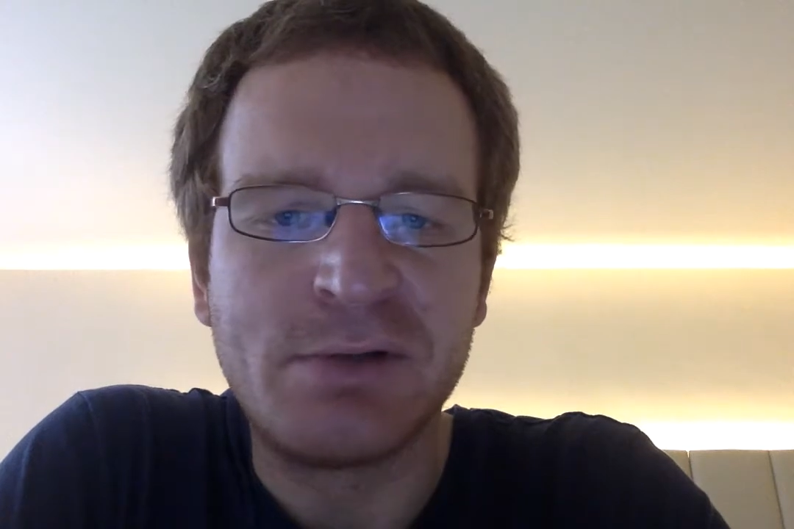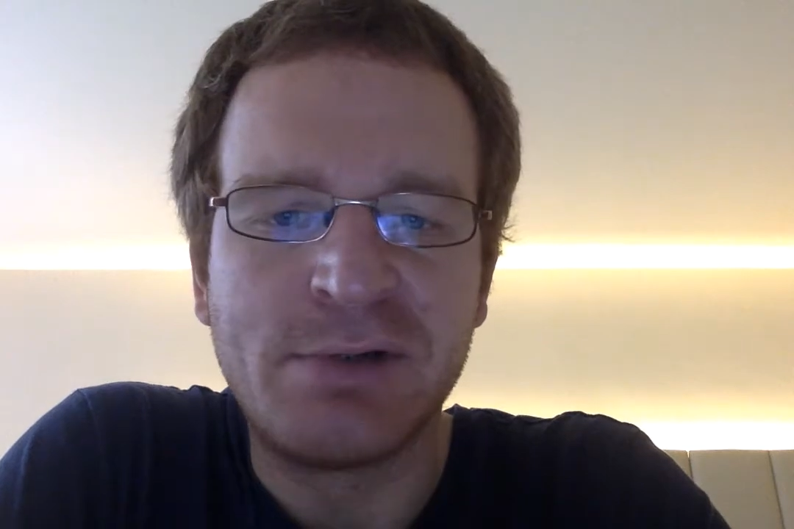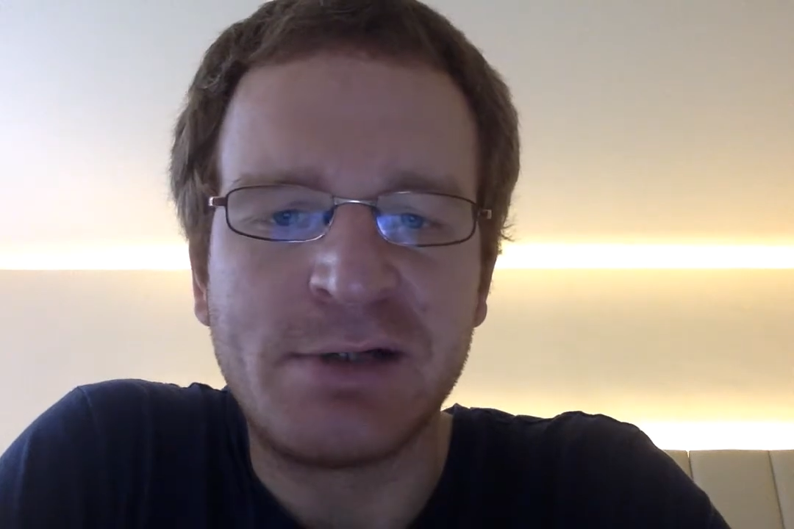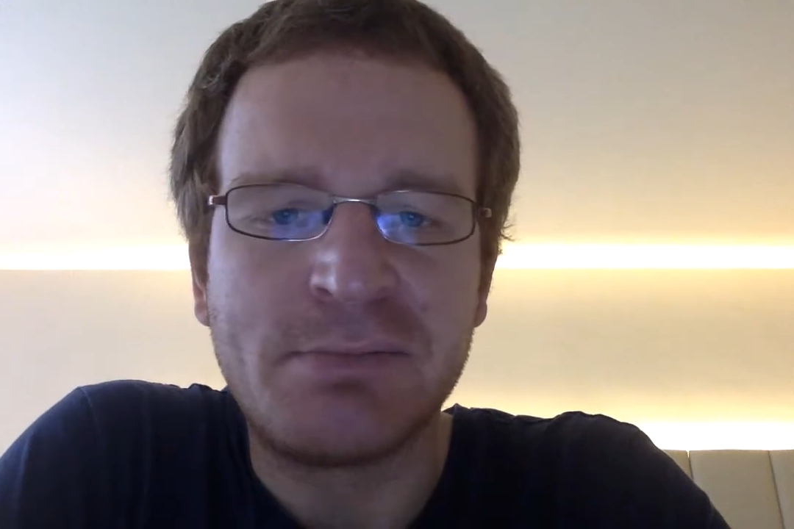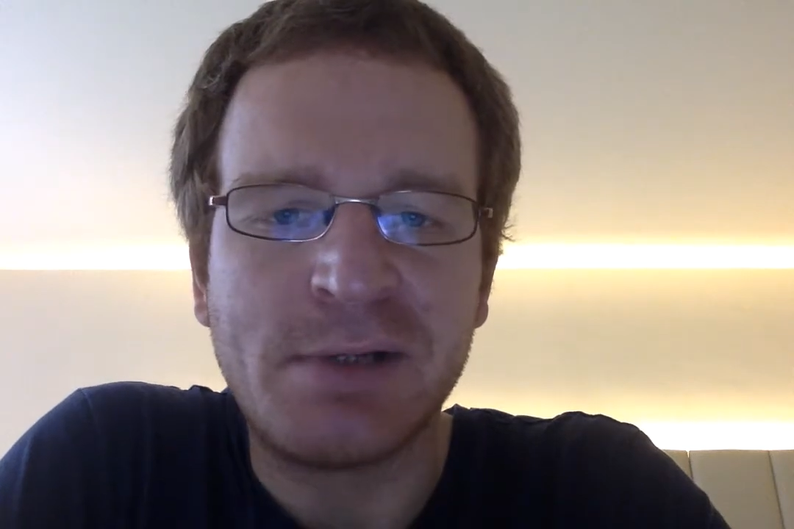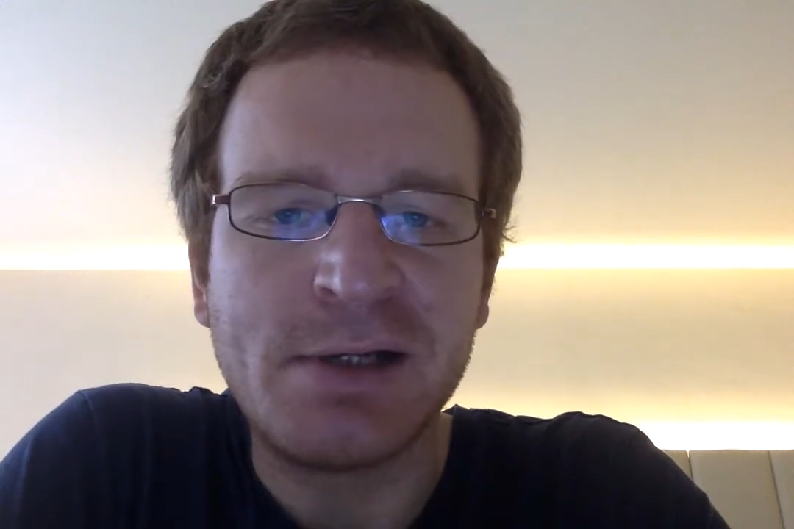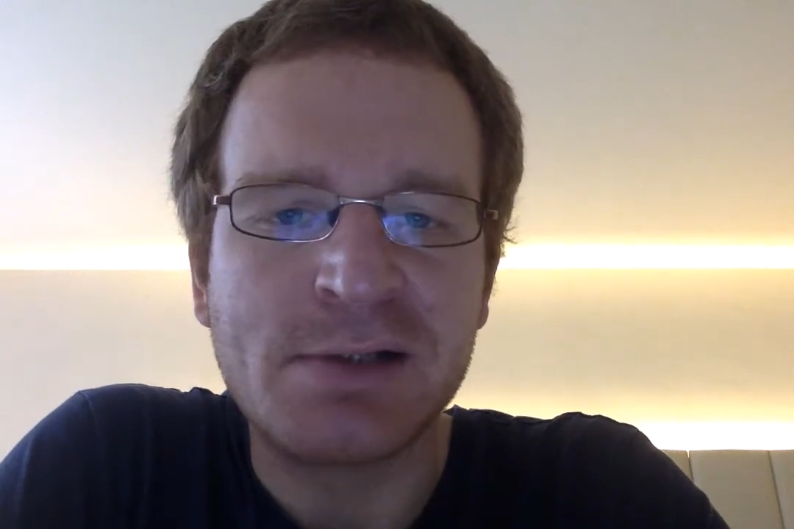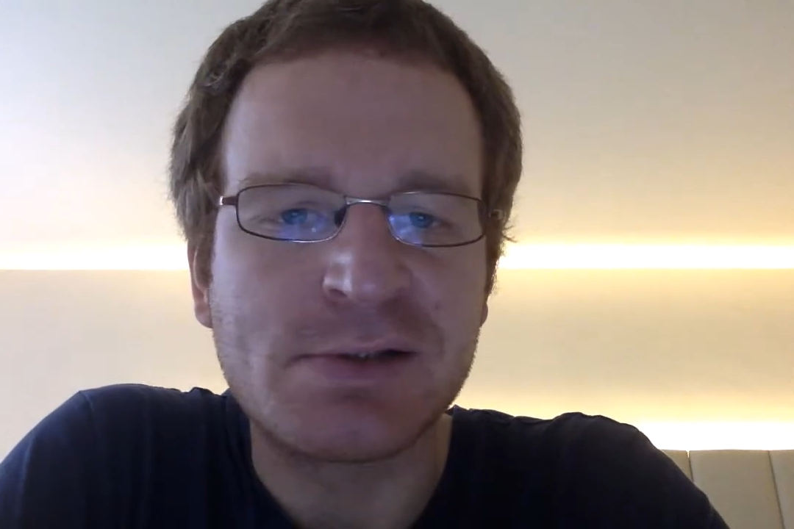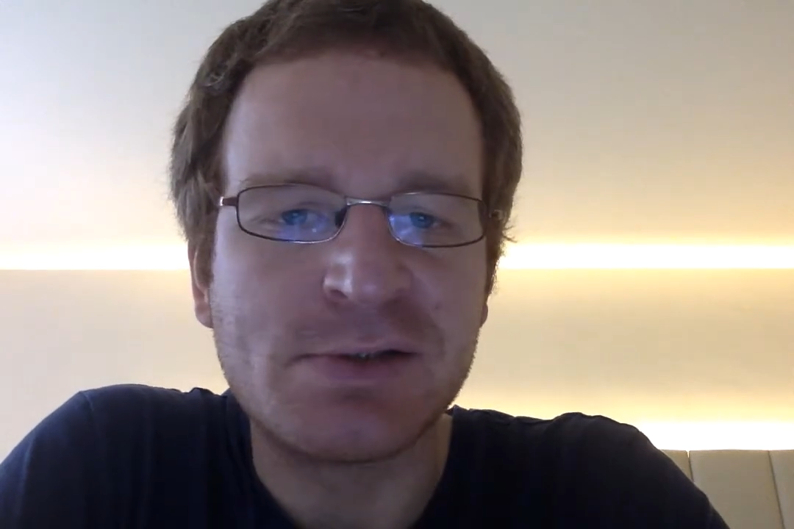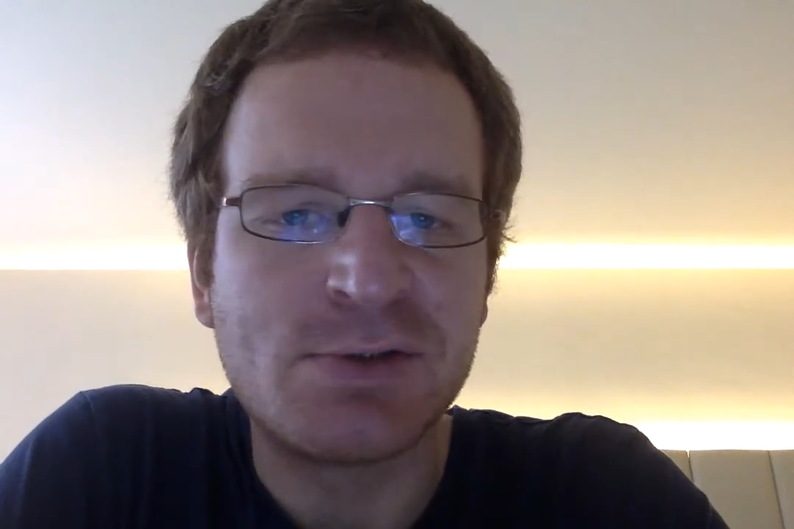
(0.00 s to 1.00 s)
great
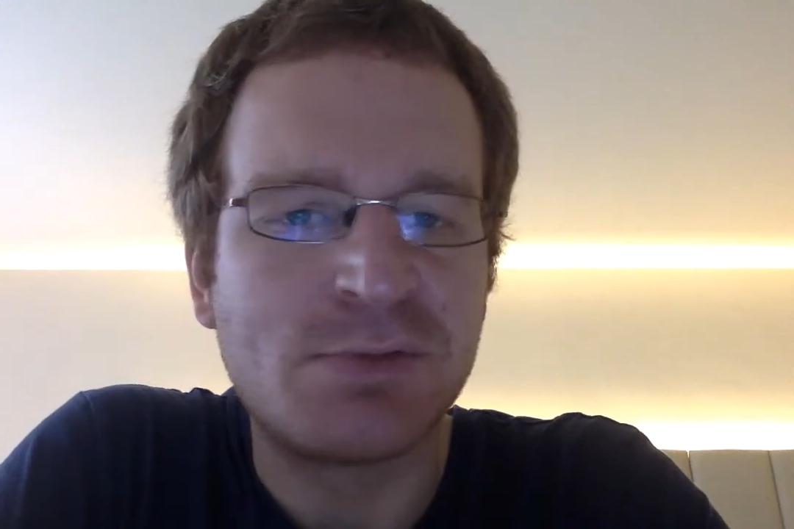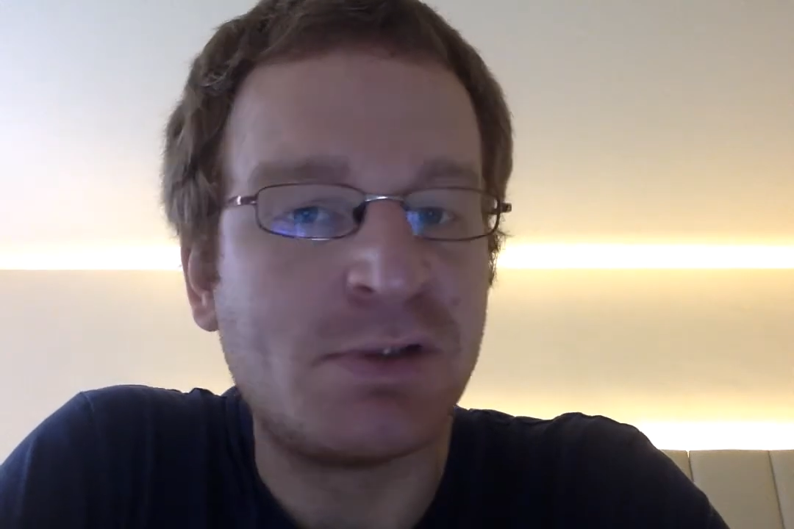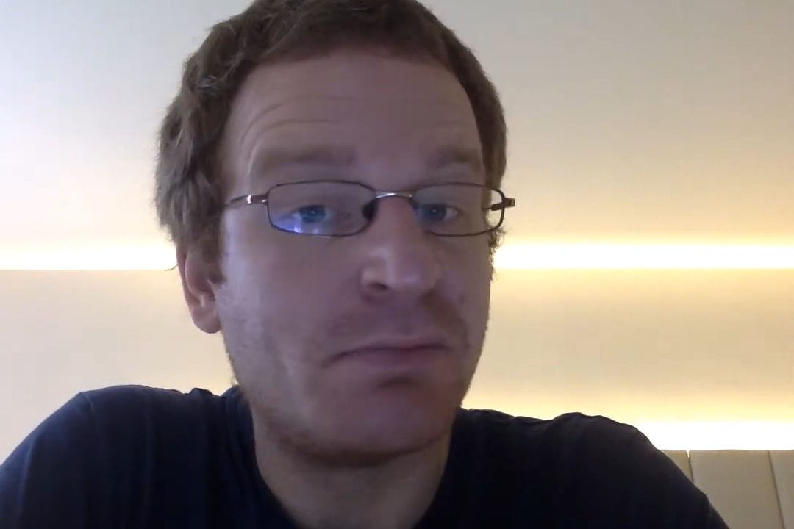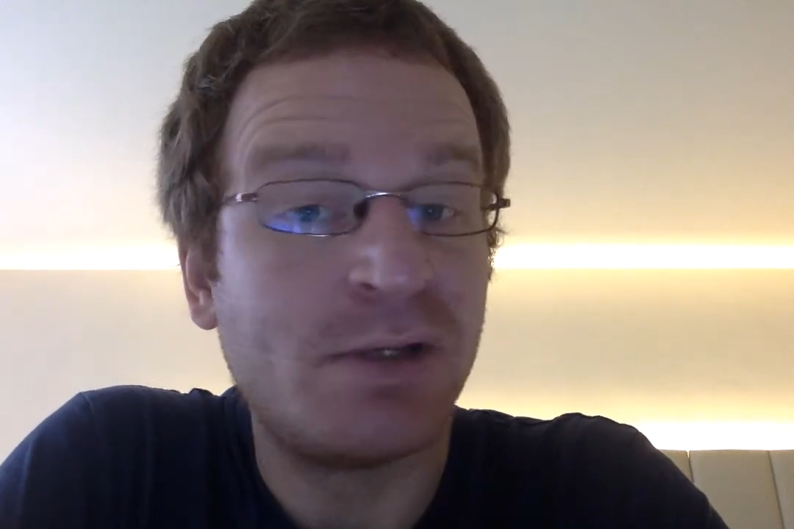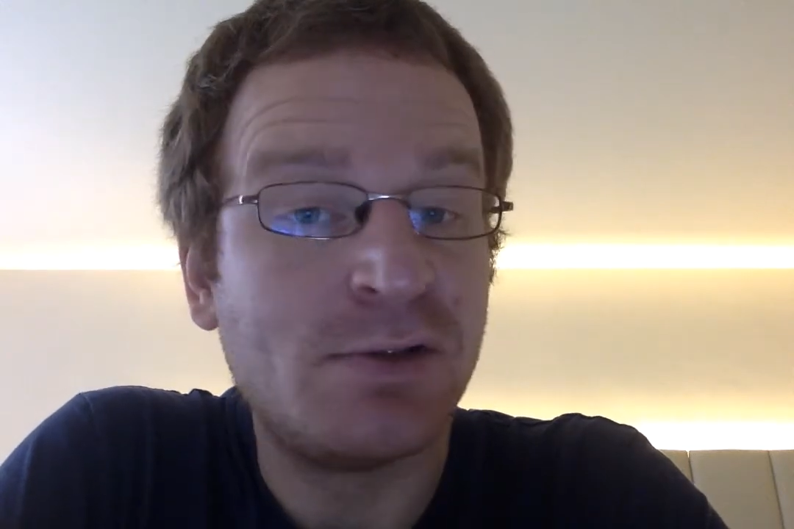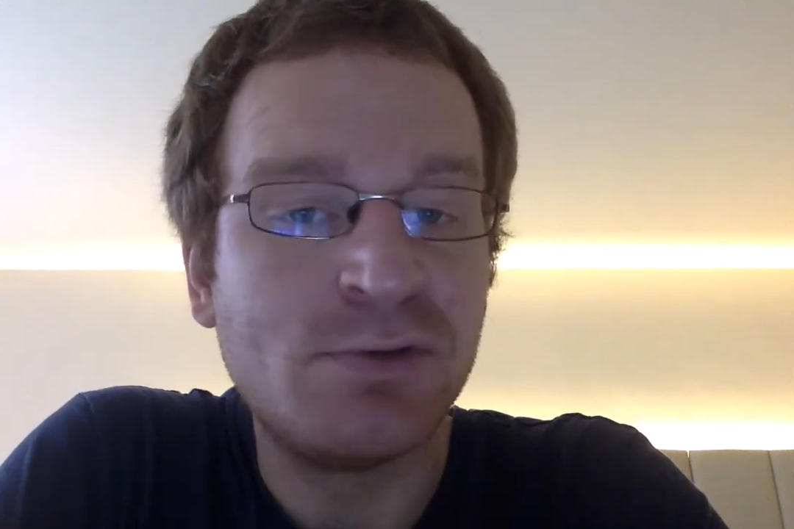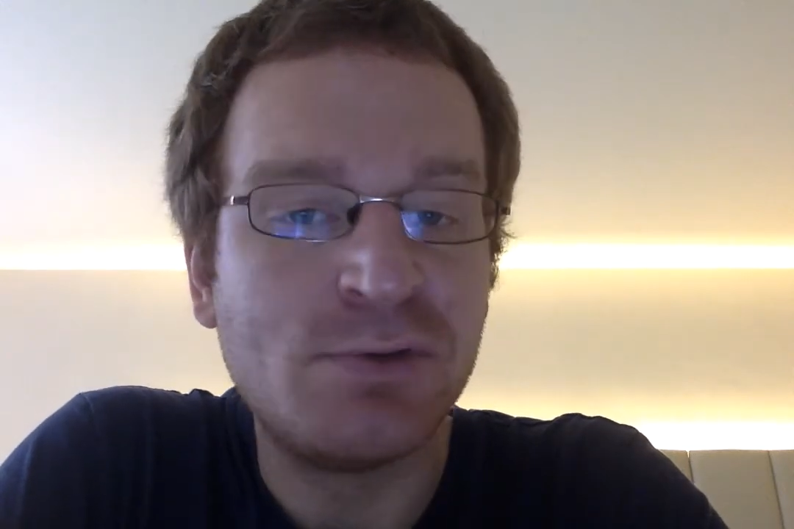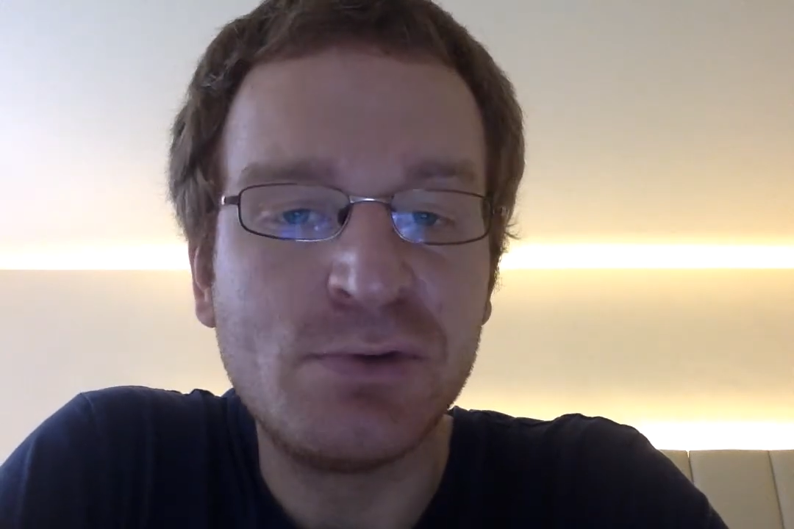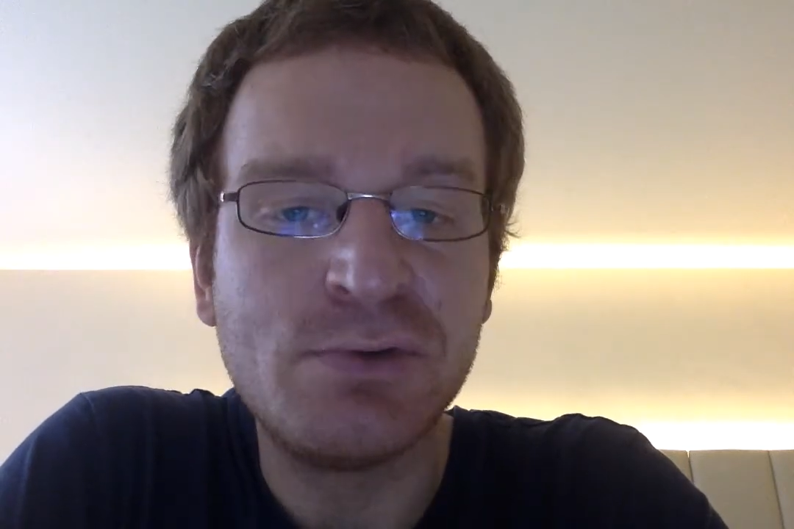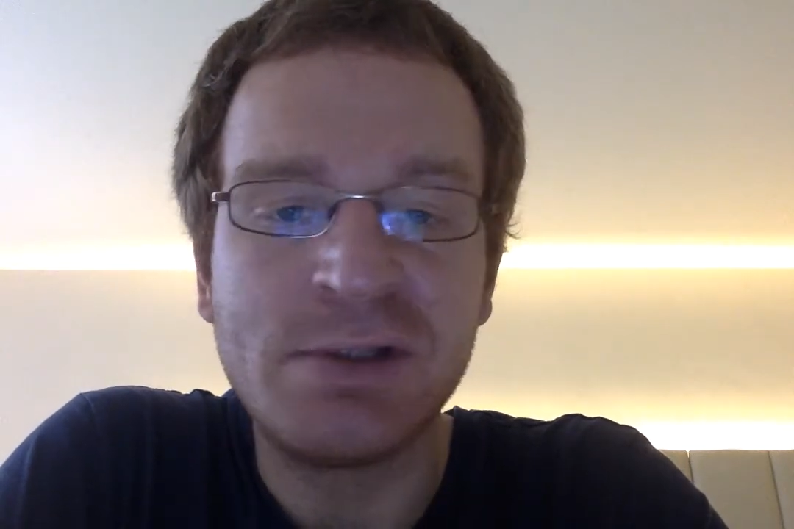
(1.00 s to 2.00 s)
players and just meet many
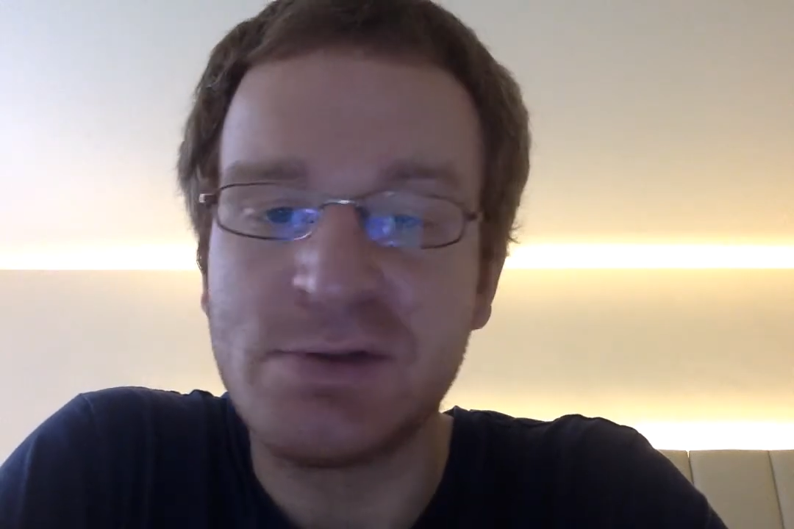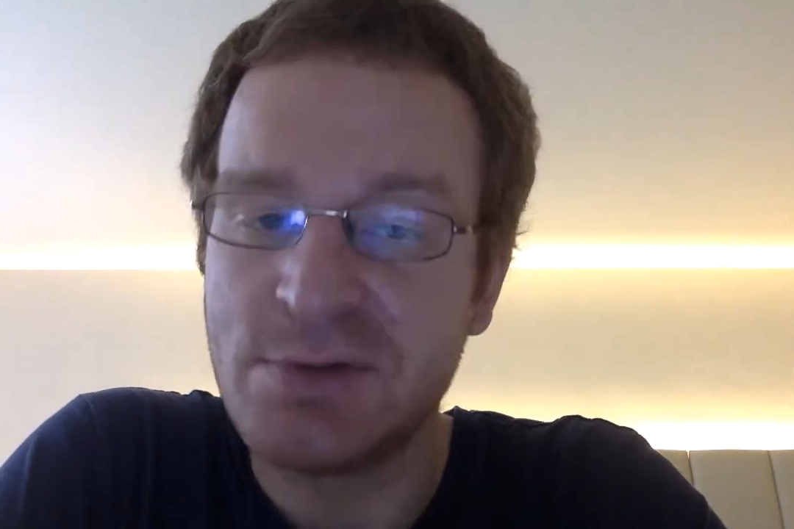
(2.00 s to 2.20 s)
new and